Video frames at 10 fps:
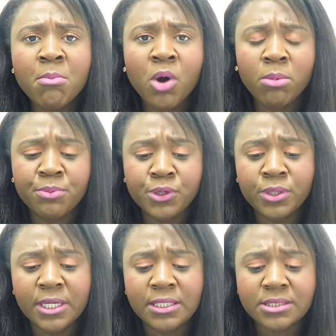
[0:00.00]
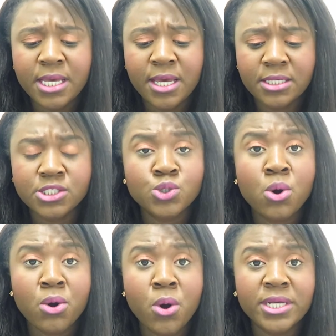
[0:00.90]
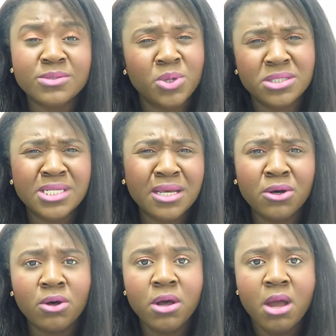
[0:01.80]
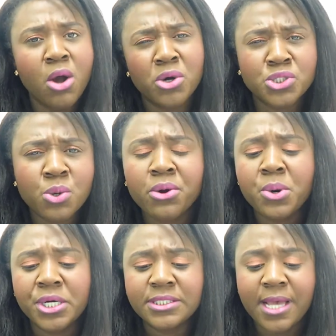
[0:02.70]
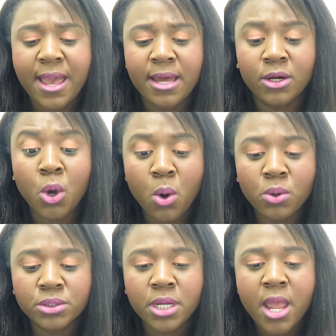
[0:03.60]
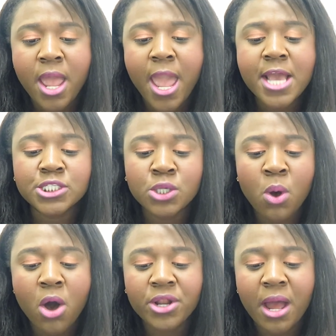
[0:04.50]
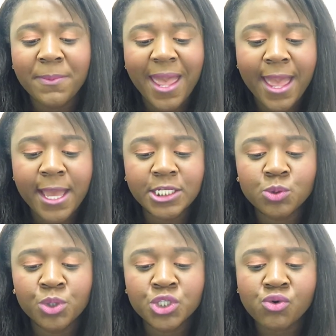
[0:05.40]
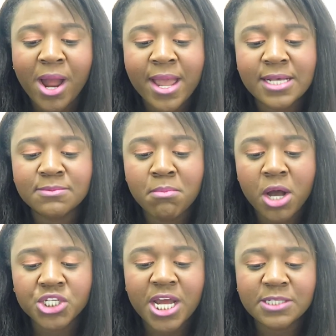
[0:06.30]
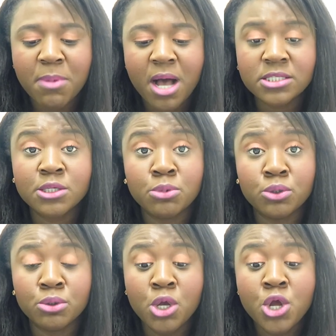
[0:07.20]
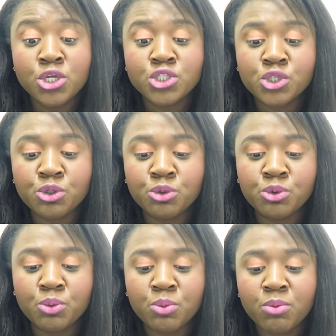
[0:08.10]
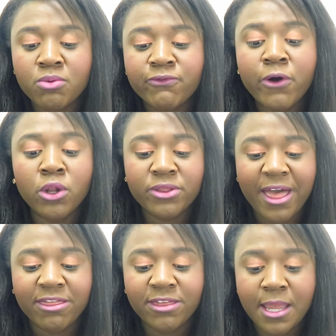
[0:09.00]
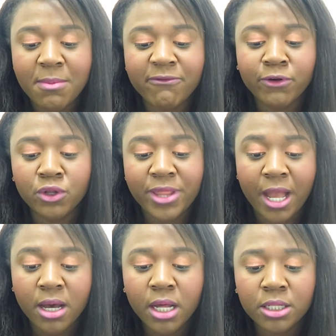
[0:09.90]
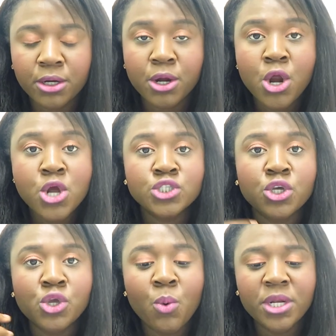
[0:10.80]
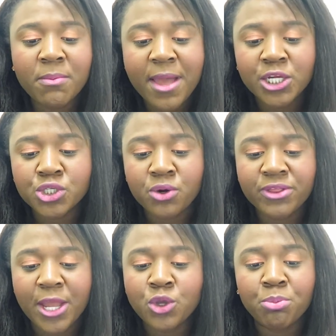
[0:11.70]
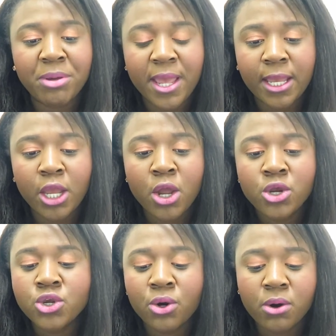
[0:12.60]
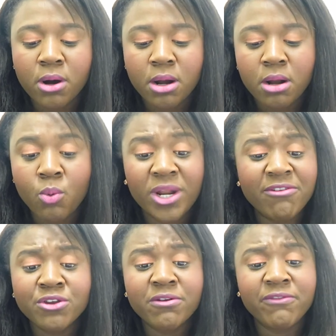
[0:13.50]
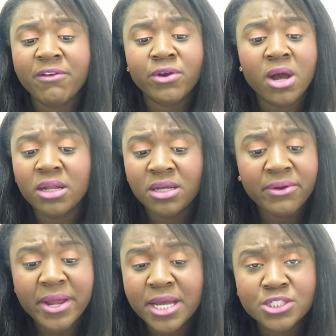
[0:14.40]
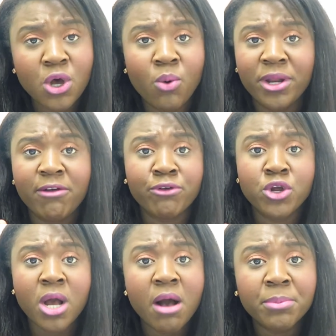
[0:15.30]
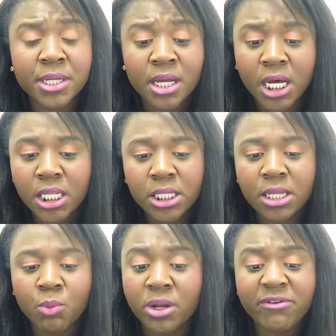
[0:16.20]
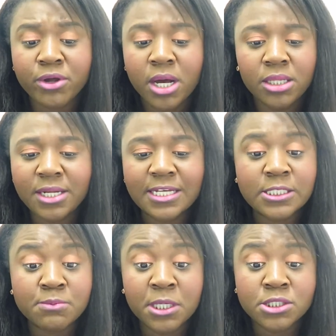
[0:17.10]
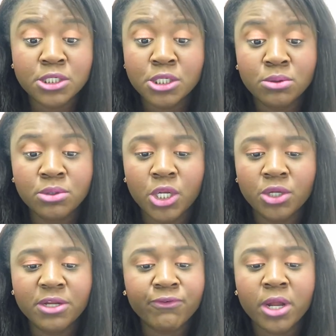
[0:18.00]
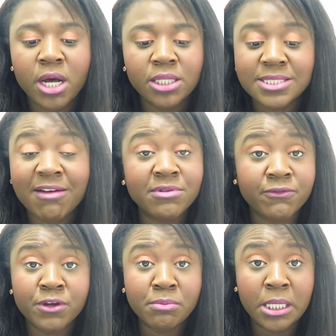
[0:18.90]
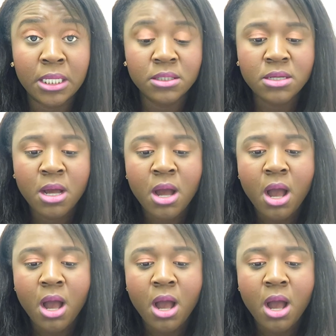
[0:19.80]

Mobile Beauties is turquoise, well, teal or turquoise and gold. And so on our page, we try as much as possible to follow that theme and follow that color. So you want to make sure that you pick your, whatever your favorite color is, or whatever your company color, whatever color that speaks to you. You know, different colors have different meaning.